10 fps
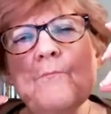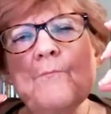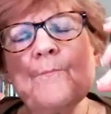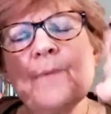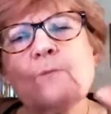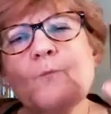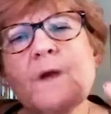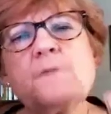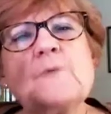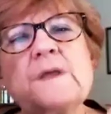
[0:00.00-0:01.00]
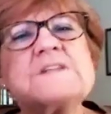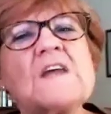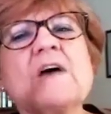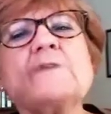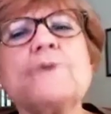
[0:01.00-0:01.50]
But when we
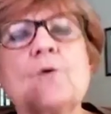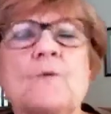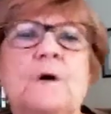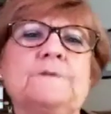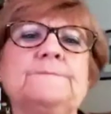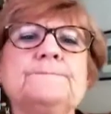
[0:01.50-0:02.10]
tell no one